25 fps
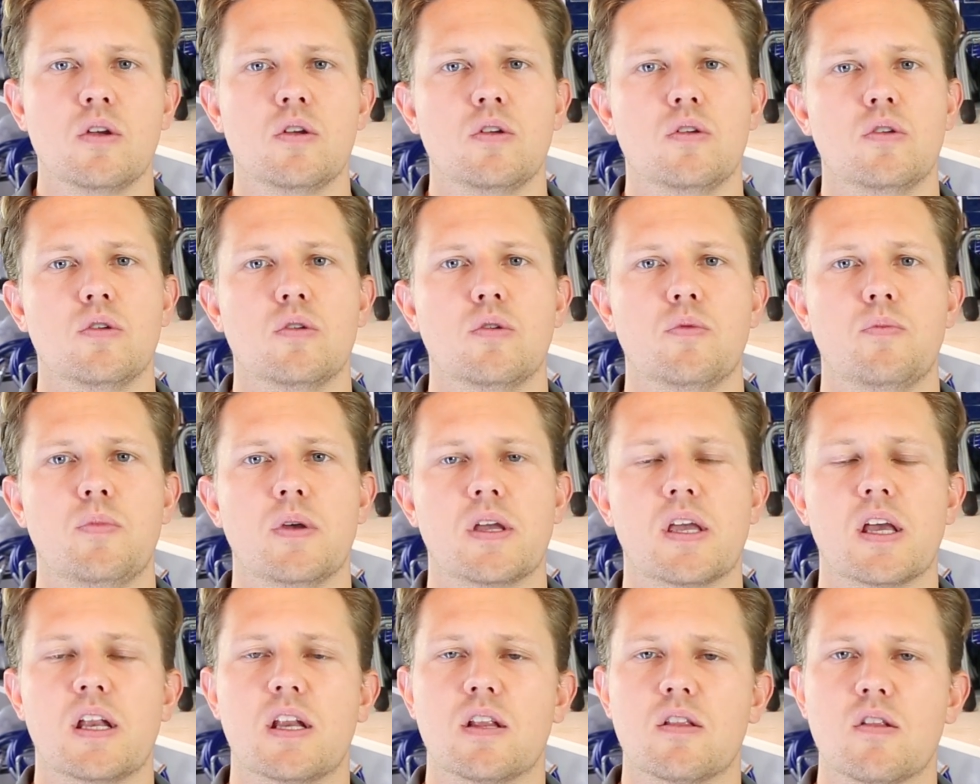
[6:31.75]
you'll
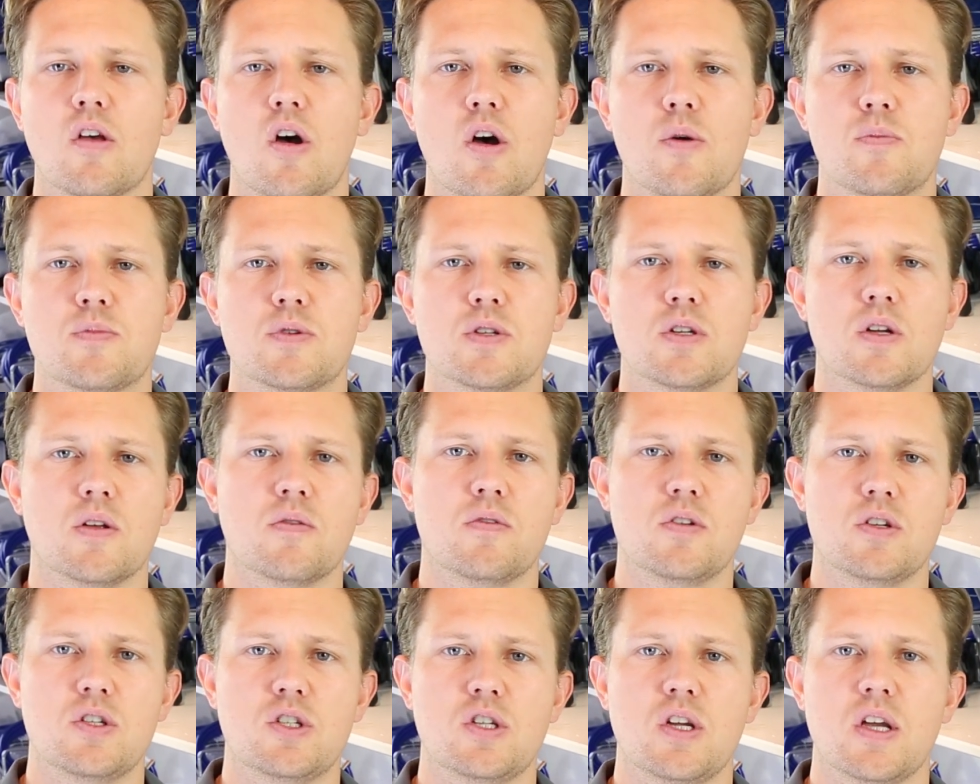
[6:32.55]
be getting the option
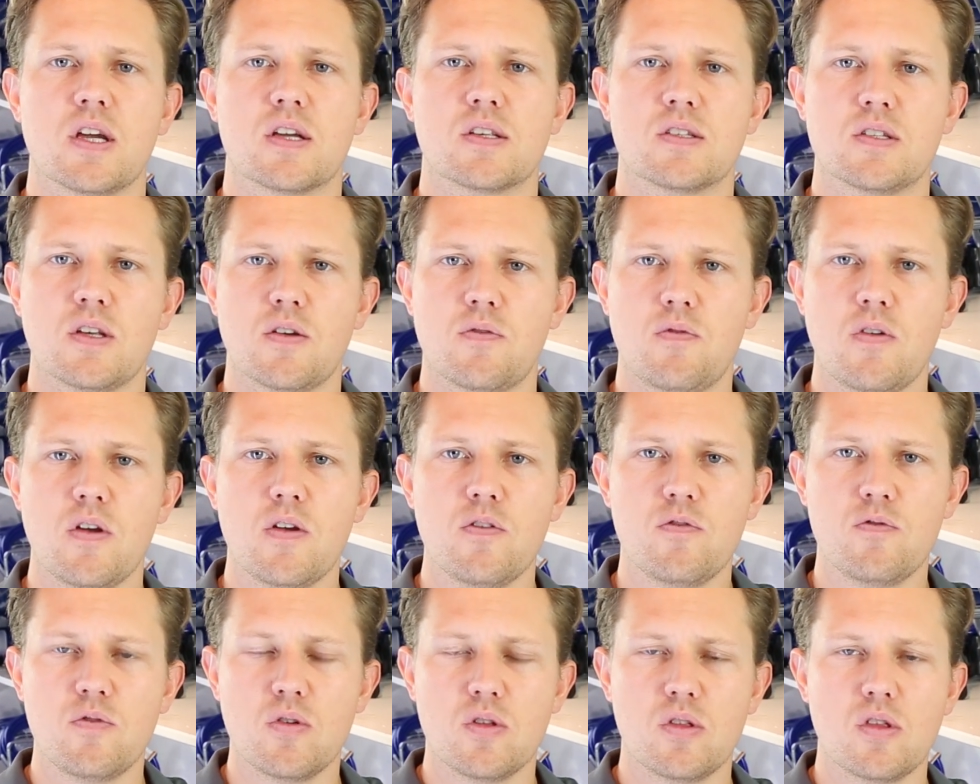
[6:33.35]
of the
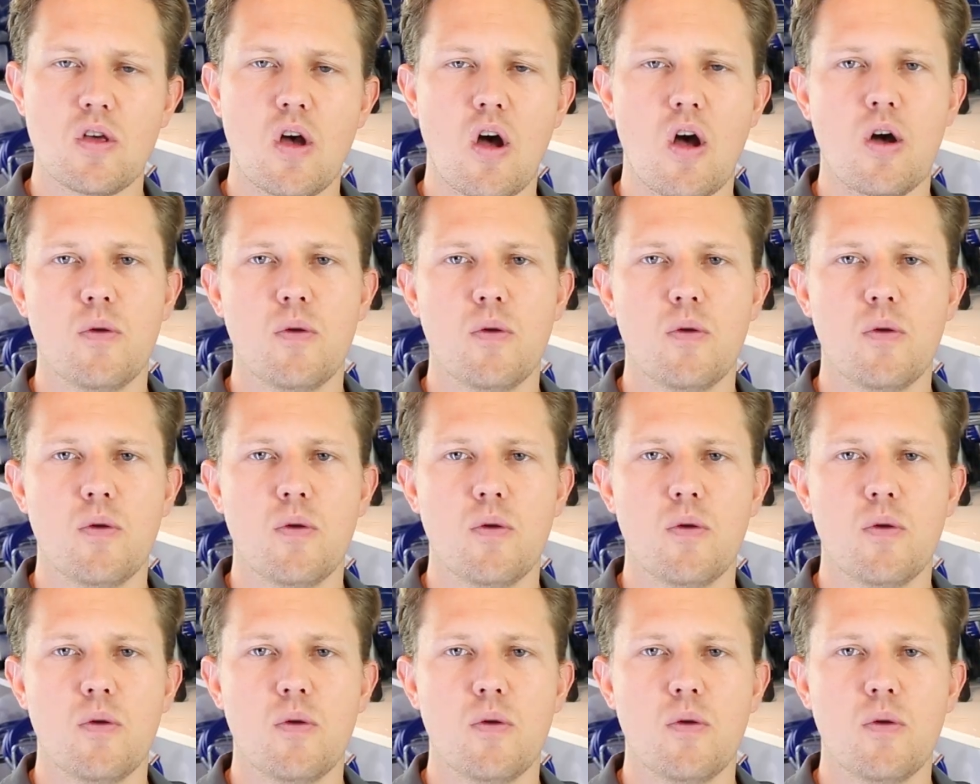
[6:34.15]
GXFF with the